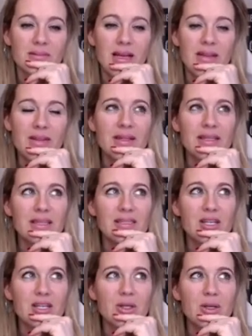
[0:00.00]
I think
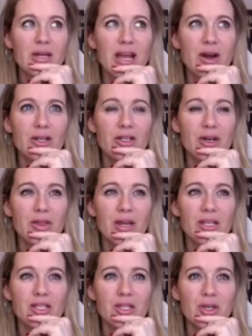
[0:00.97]
that's also a character
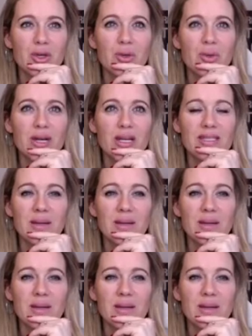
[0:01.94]
thing too, right?